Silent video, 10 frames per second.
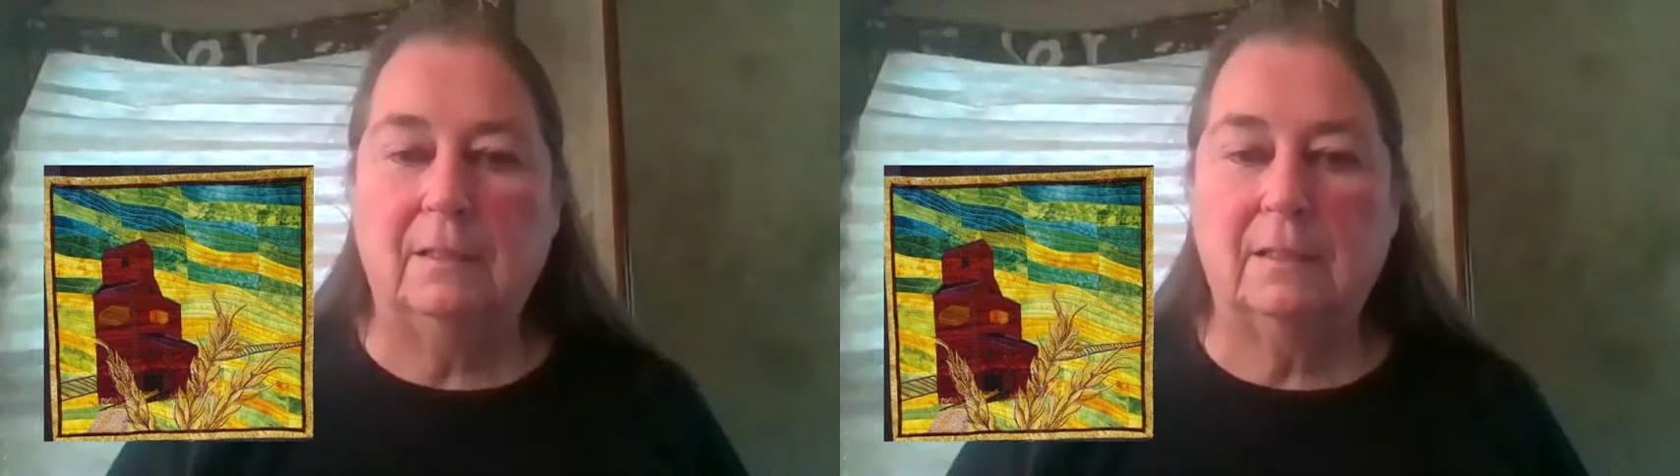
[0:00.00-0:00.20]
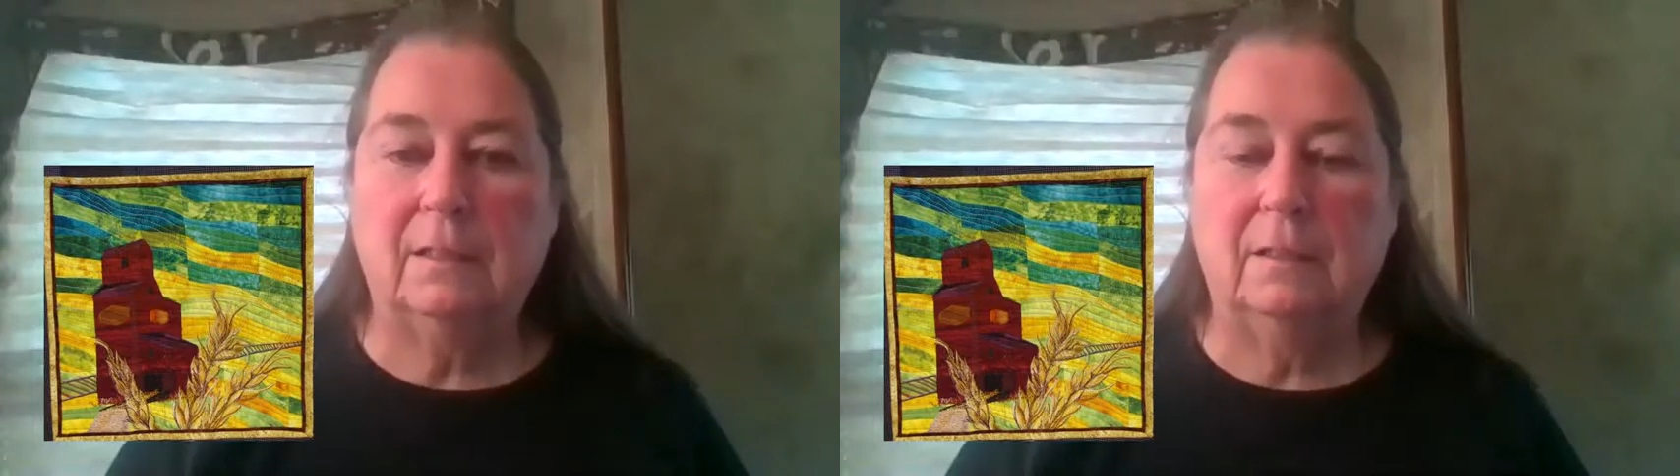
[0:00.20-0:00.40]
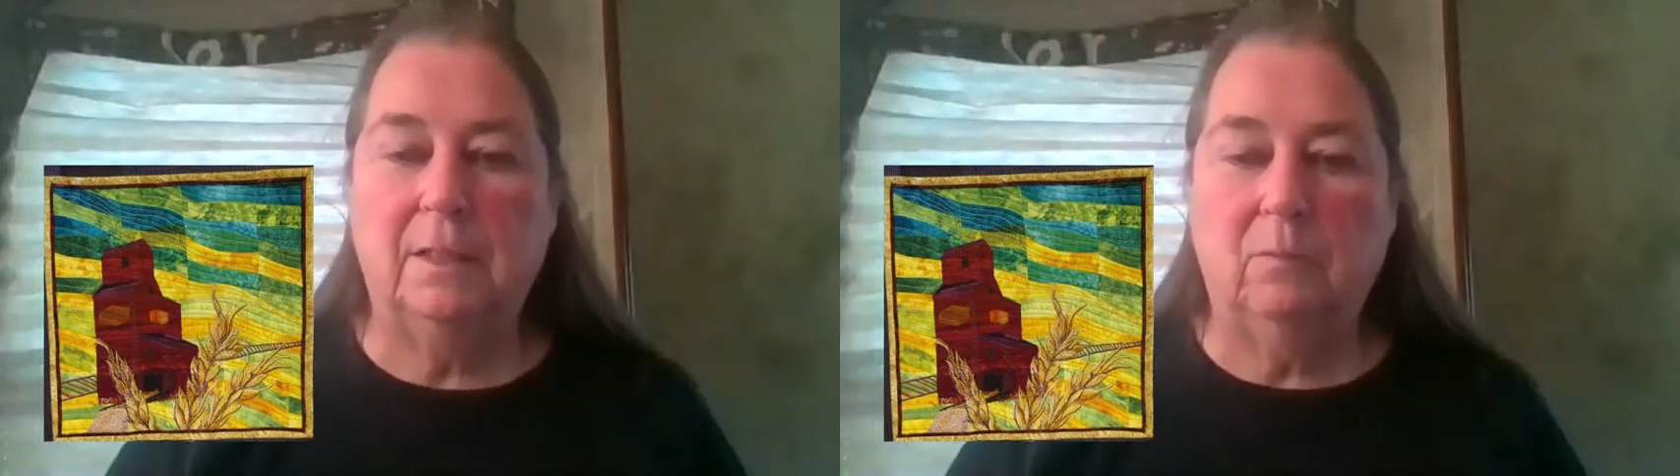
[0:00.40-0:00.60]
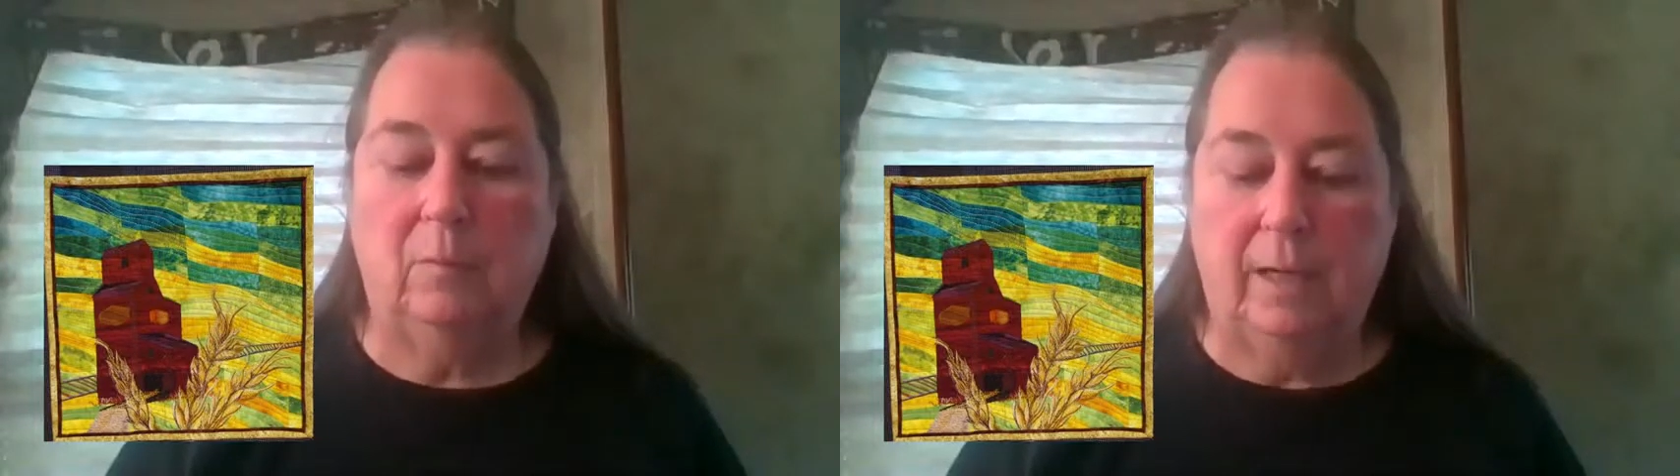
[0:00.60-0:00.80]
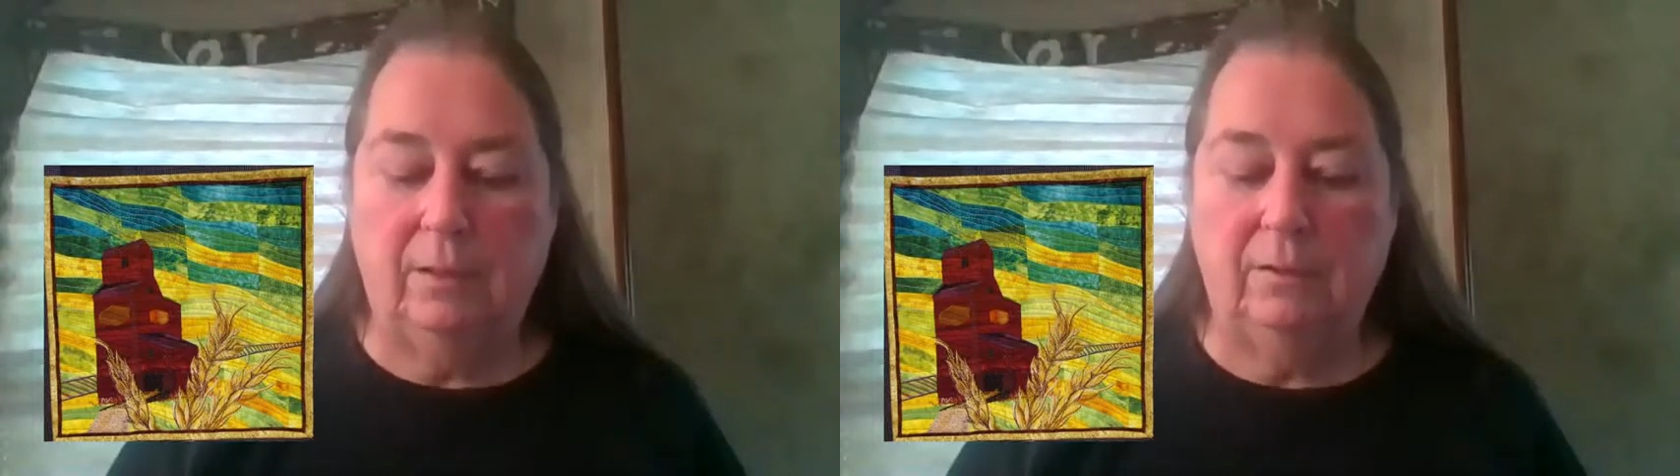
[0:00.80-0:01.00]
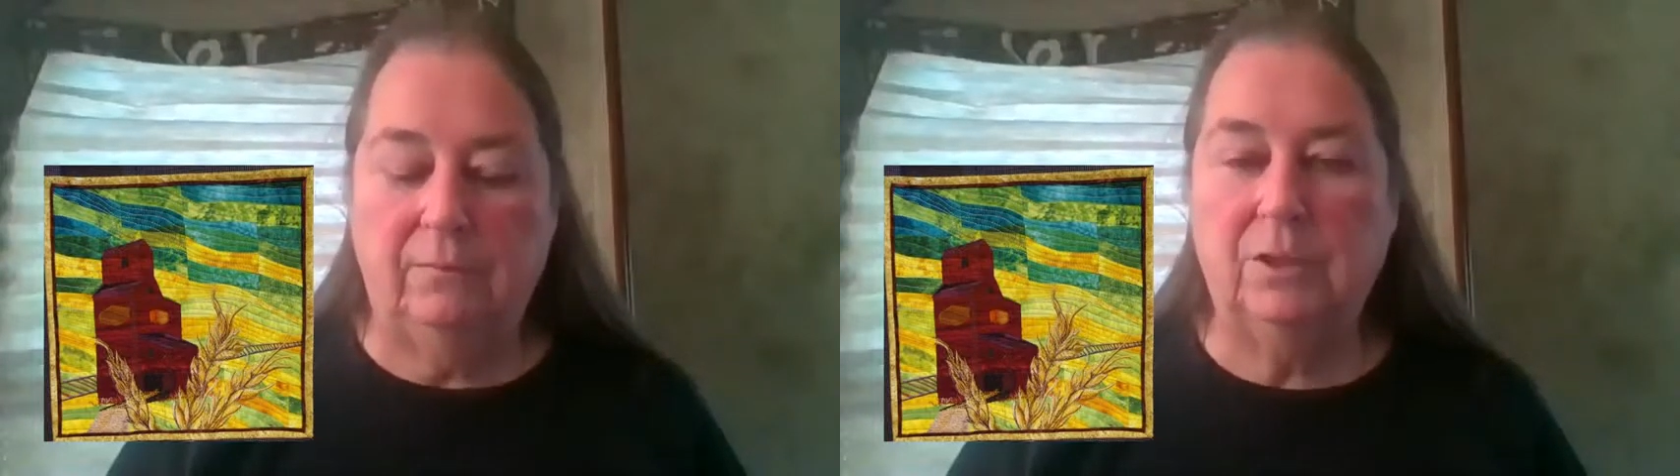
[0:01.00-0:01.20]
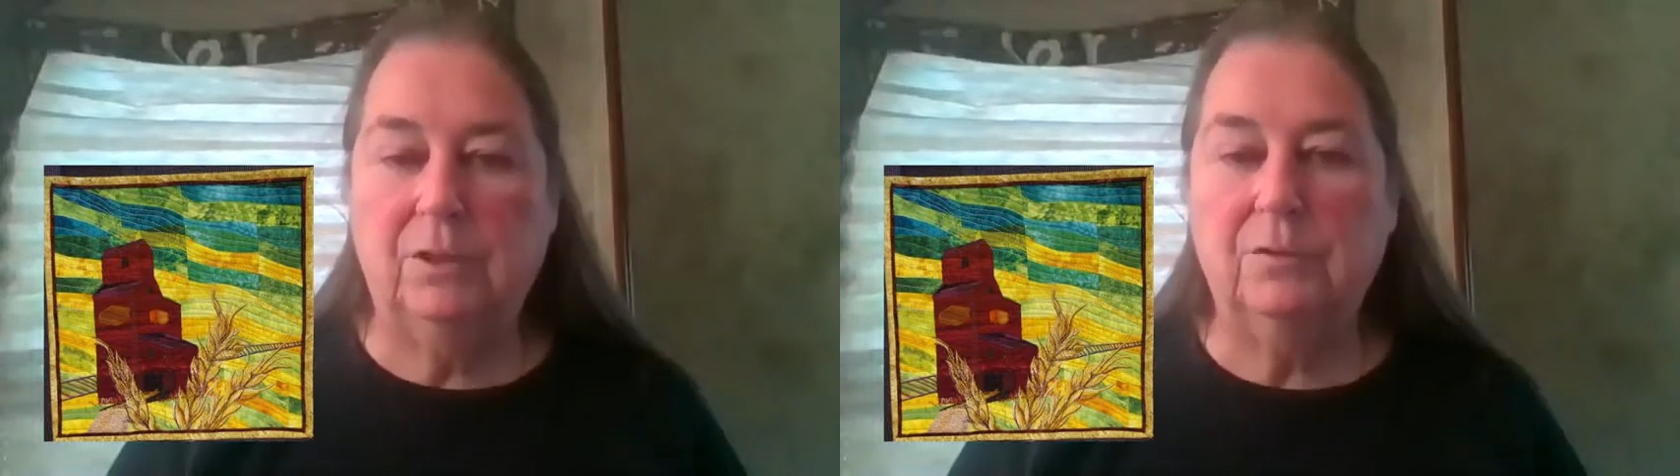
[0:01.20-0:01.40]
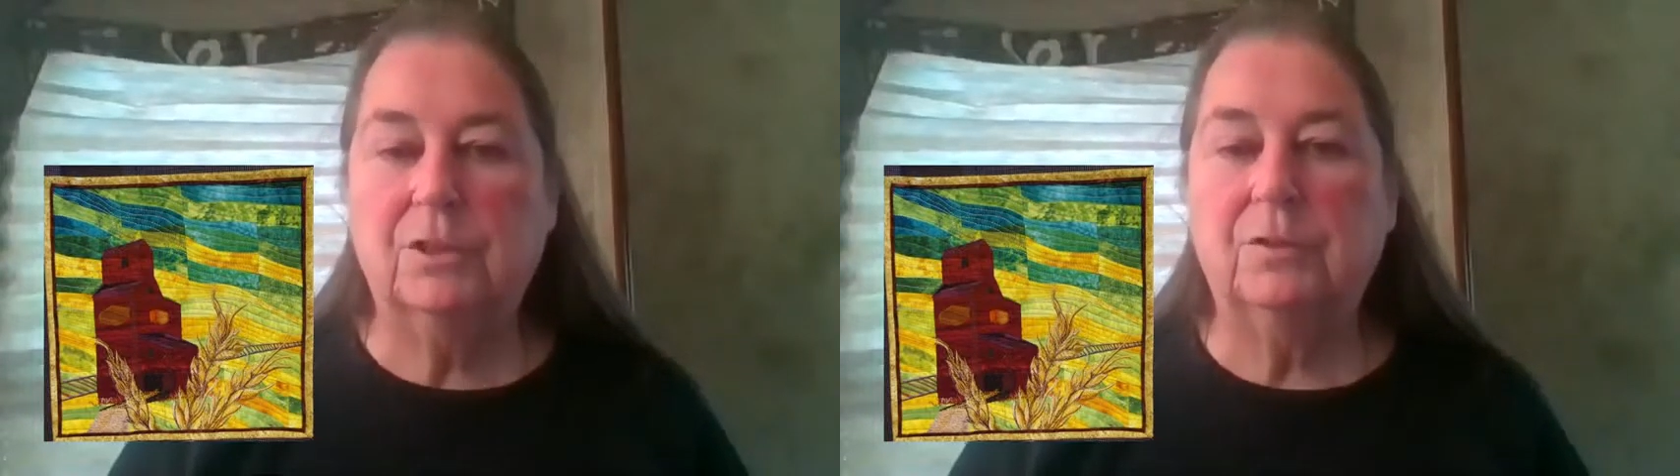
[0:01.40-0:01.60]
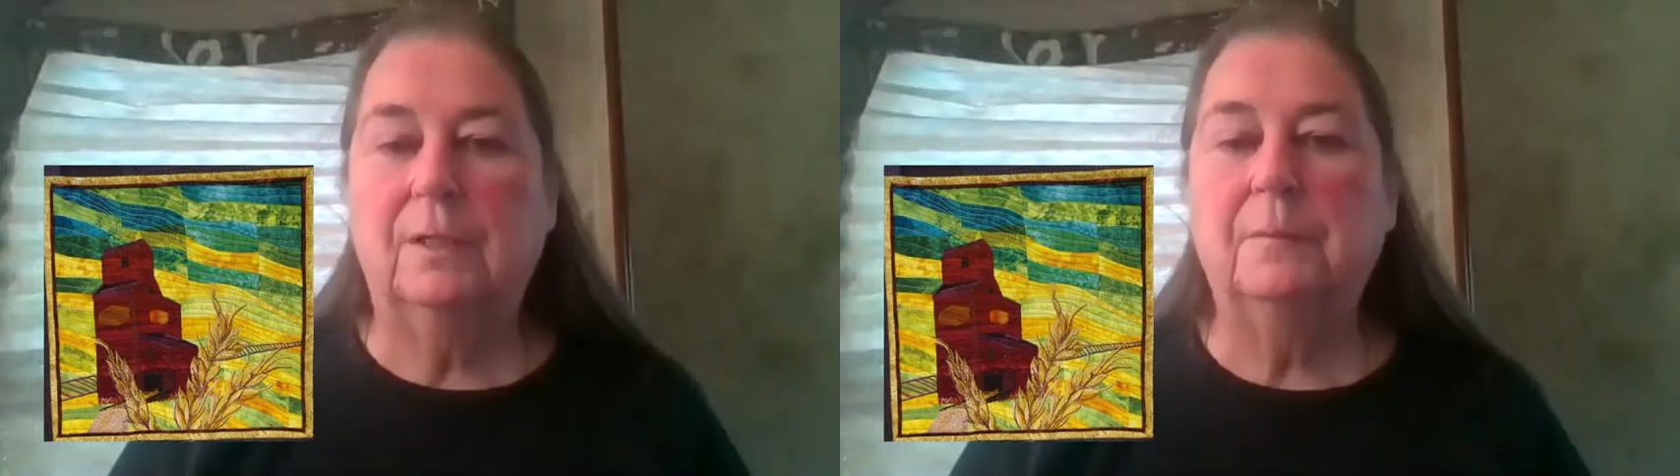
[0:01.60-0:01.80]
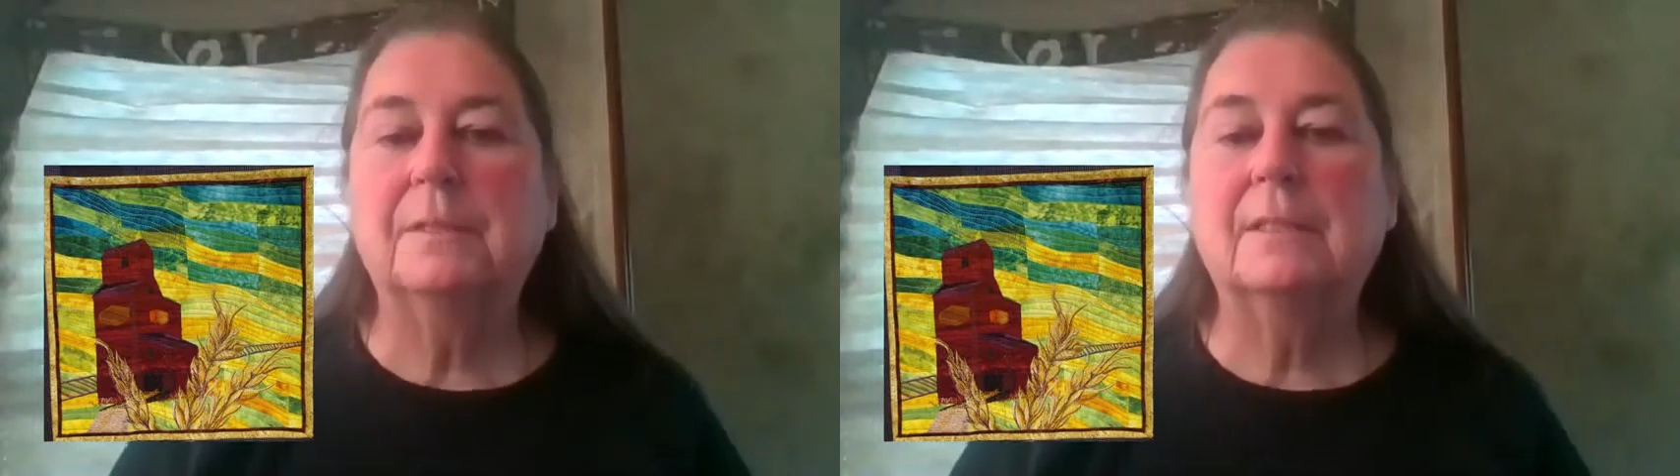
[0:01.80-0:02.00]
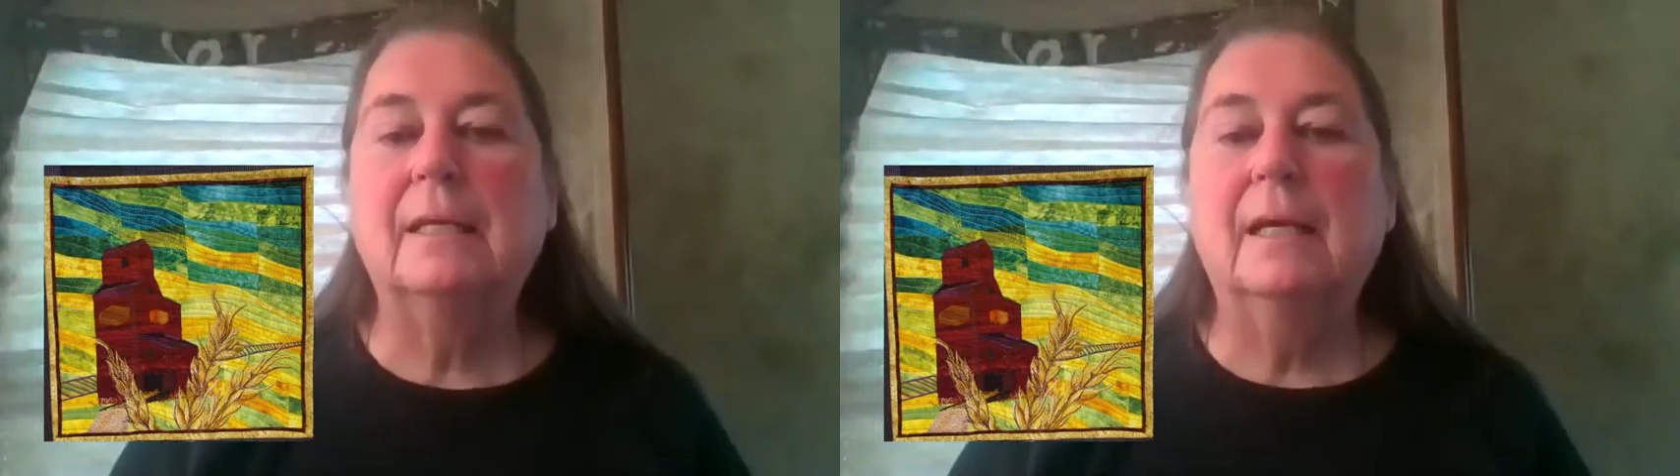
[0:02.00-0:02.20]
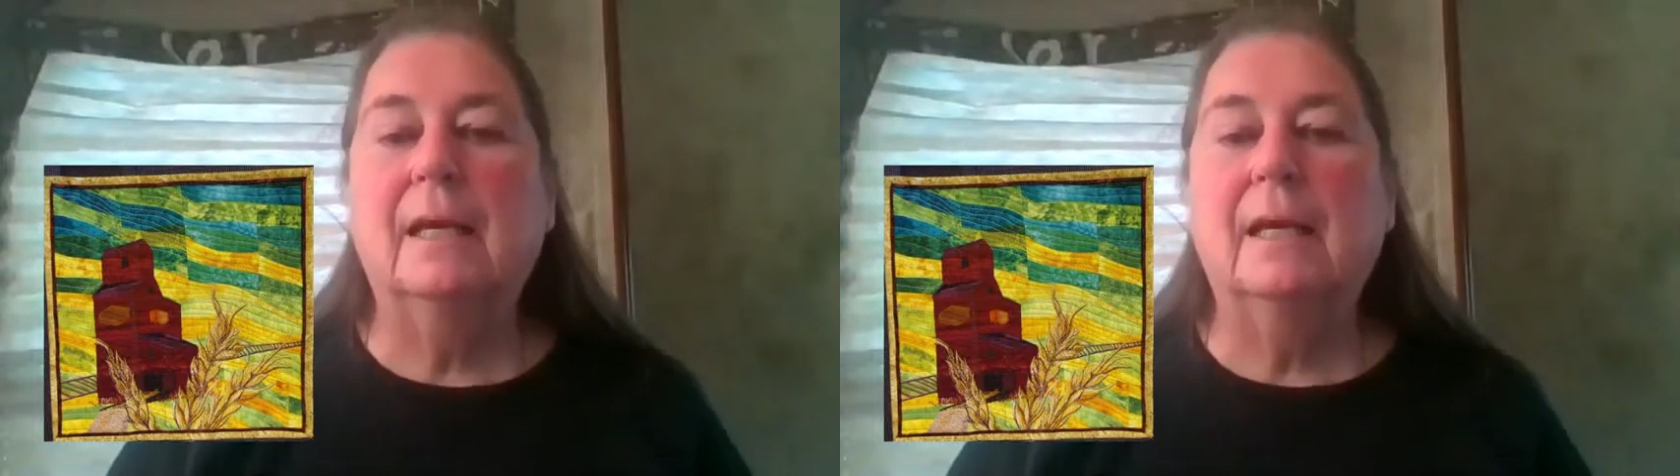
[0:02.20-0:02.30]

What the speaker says: It's going to be the wider of the two strips,